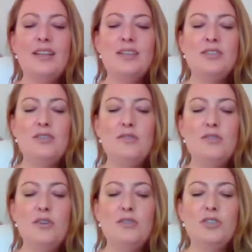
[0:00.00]
into the
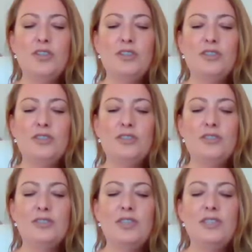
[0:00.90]
future
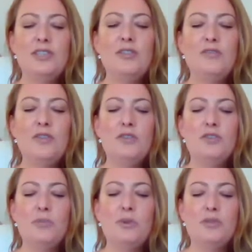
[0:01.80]

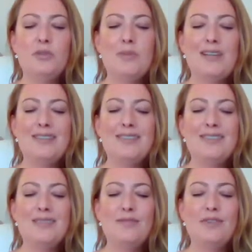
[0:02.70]

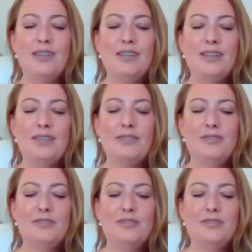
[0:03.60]
possibilities of your life.